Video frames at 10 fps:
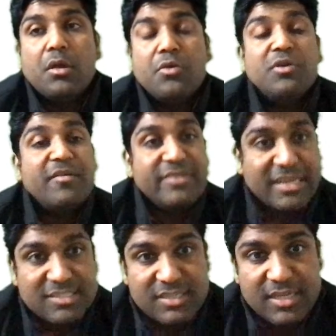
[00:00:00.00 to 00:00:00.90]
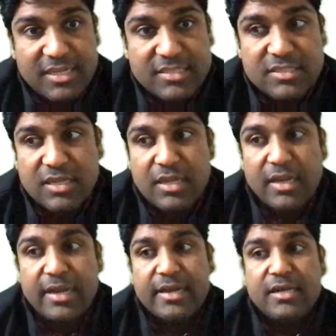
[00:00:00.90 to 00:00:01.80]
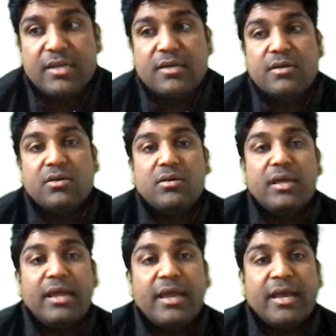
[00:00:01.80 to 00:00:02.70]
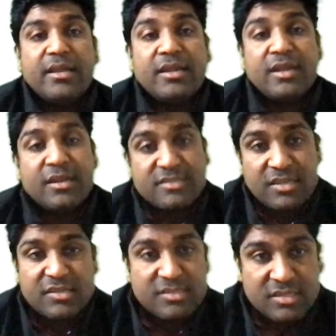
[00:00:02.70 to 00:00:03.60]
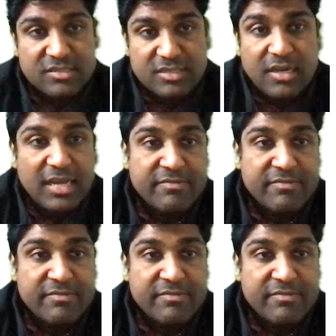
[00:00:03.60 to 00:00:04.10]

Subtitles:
You have test series and its analysis done,